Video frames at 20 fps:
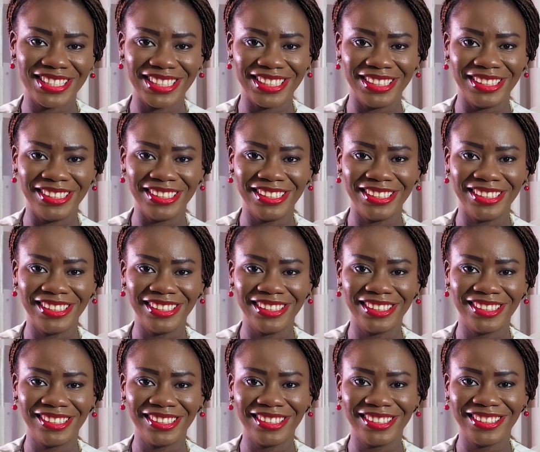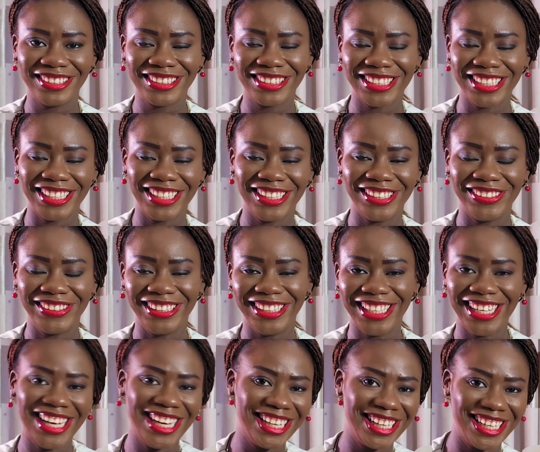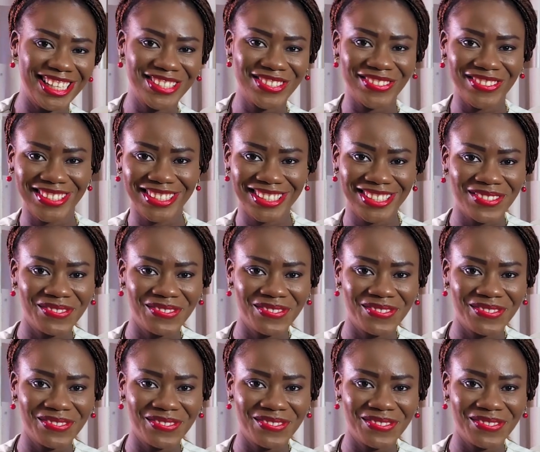in salary. And guess what?